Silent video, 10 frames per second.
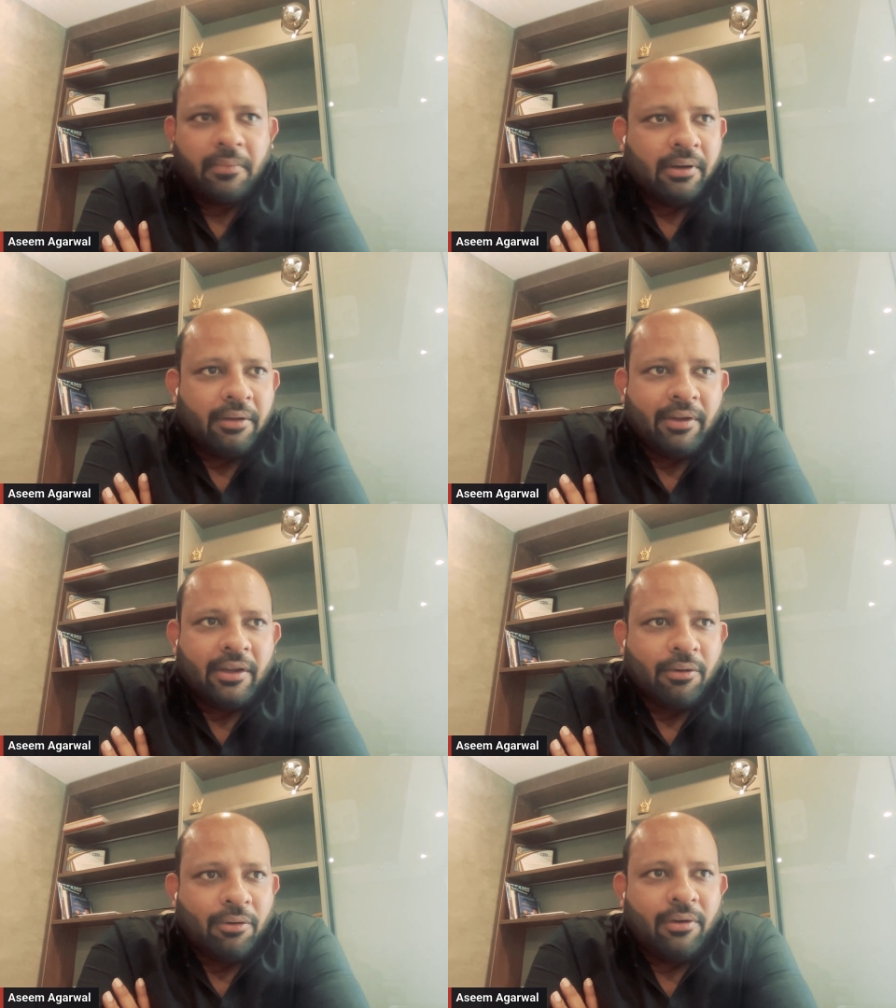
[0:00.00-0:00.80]

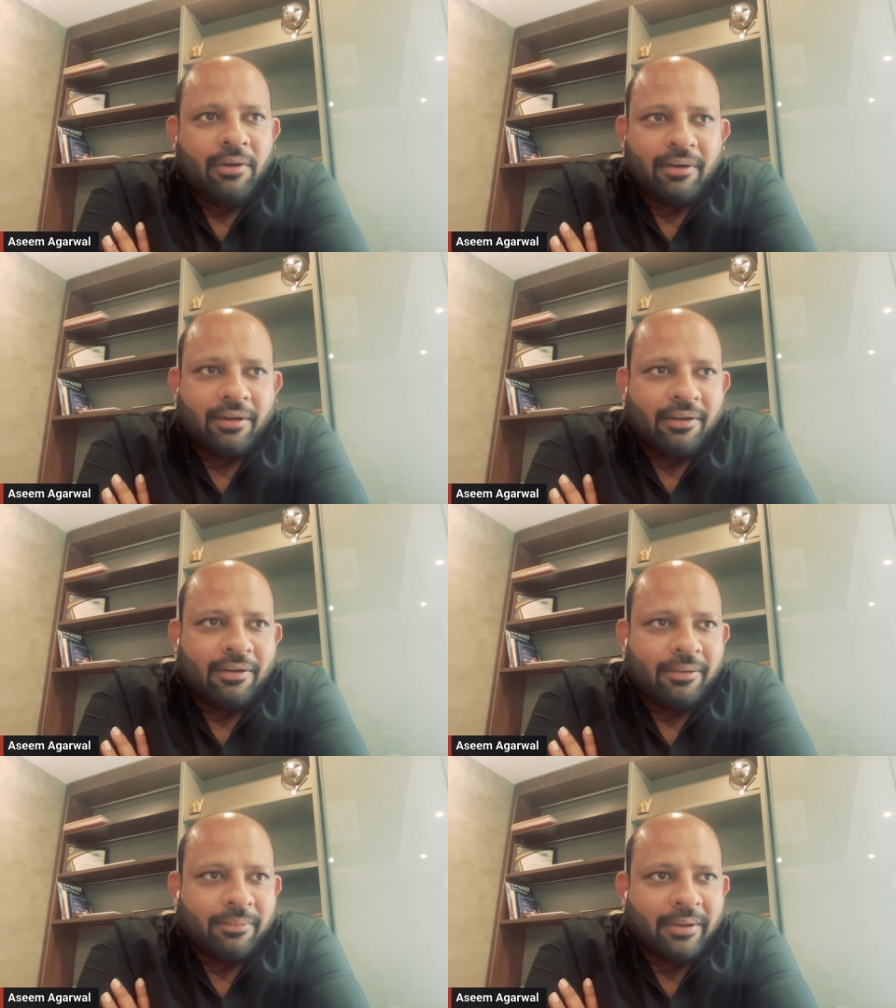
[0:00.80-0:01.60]
living all
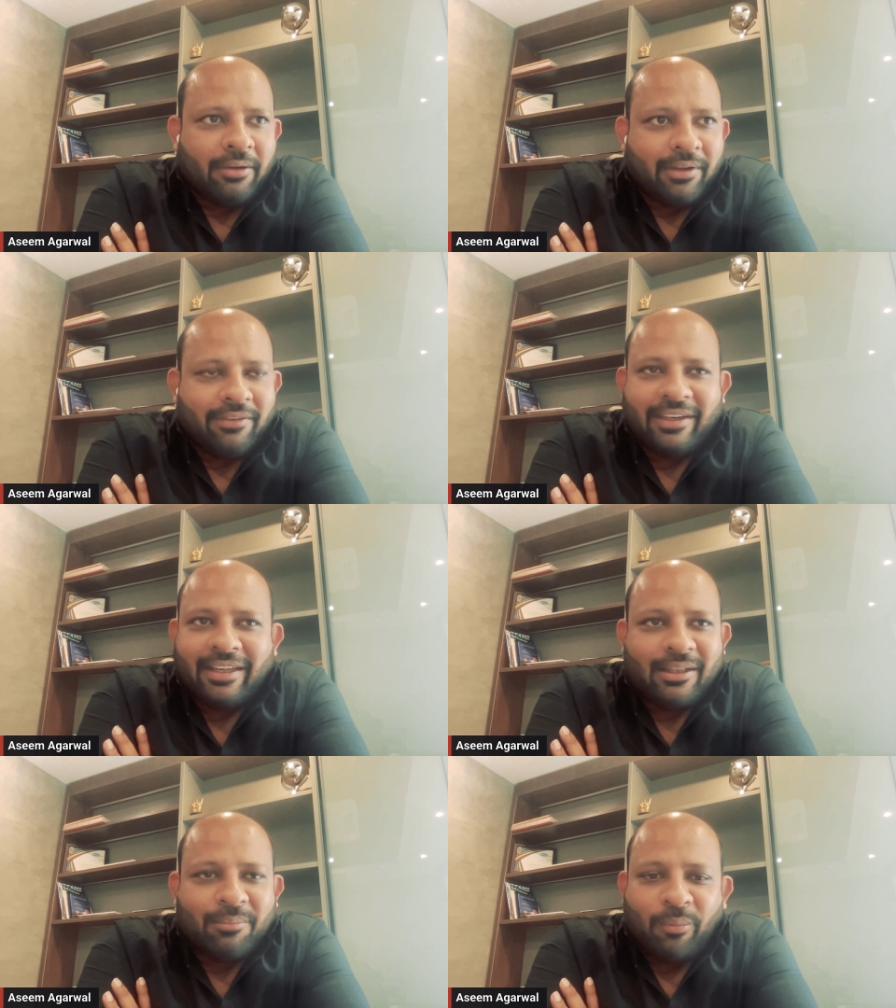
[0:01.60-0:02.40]
in one
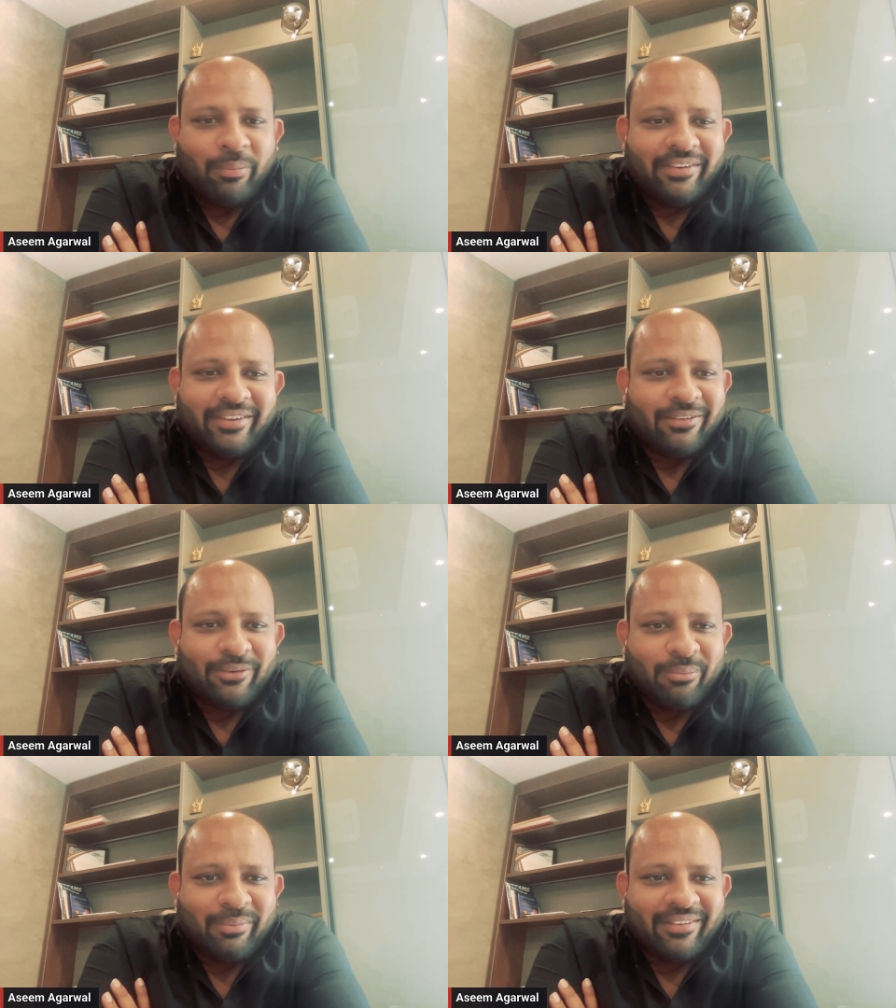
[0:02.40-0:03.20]
city, and the population
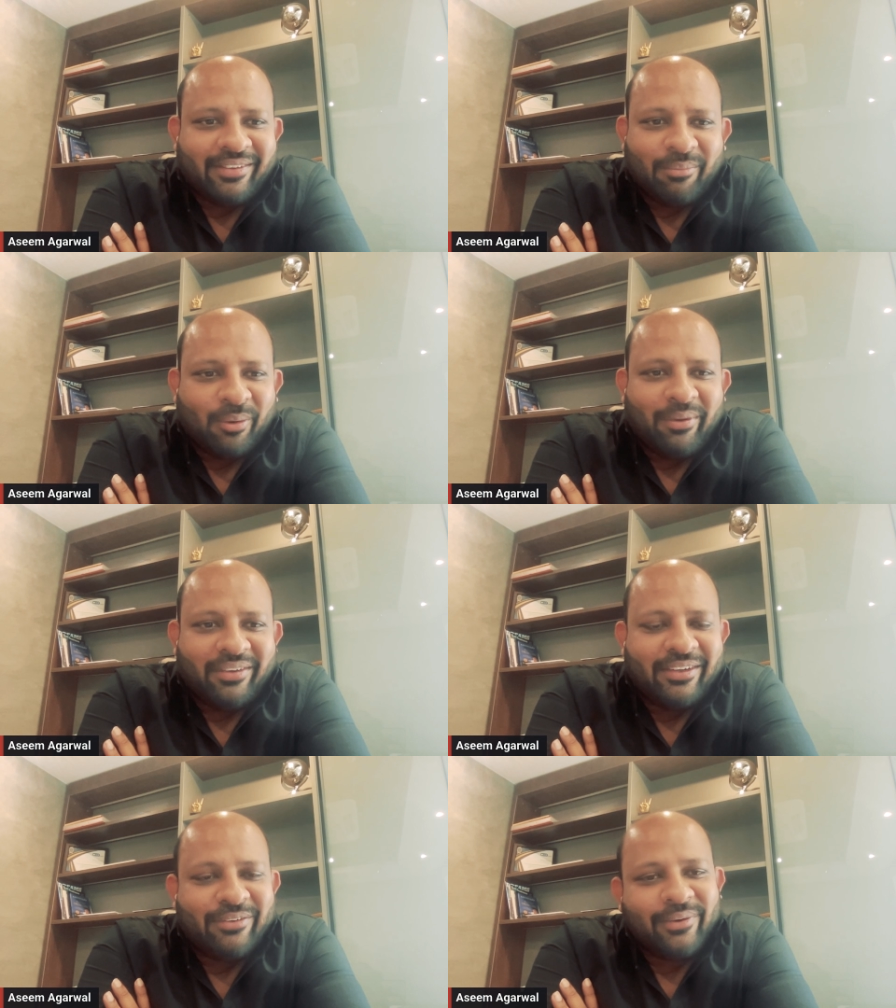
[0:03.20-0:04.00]
is not much. The
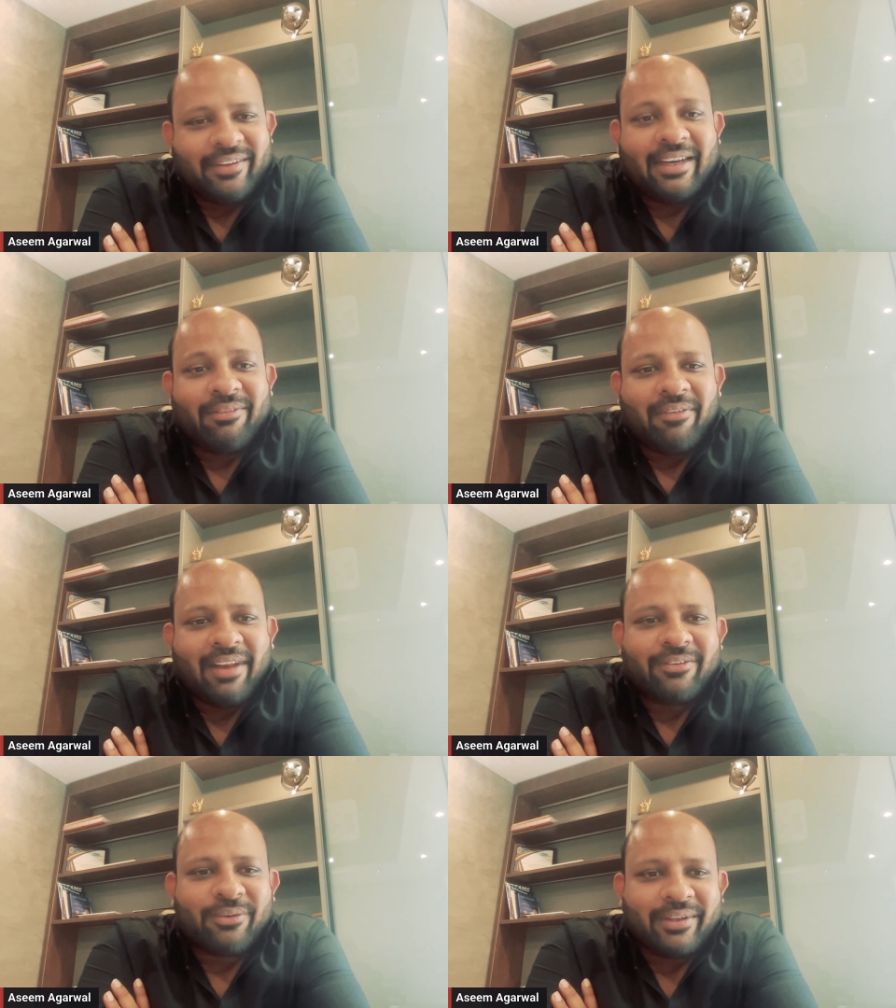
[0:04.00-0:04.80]
population is only
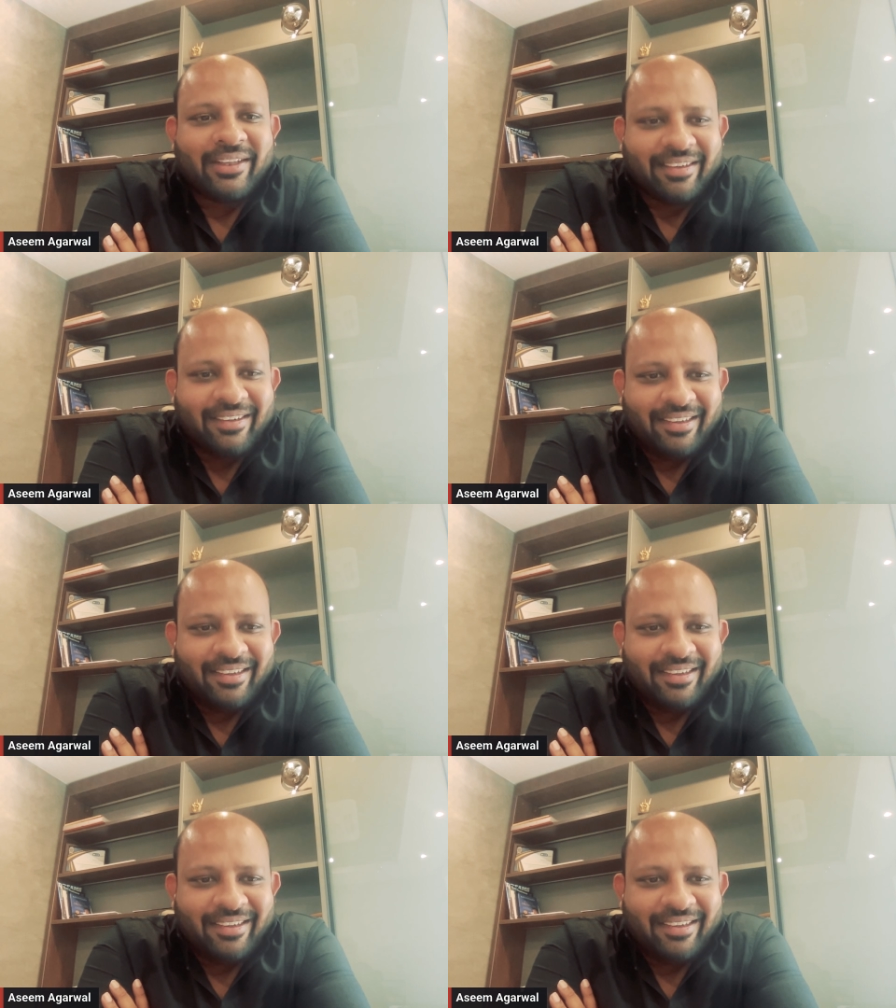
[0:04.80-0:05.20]
35 lakhs over there.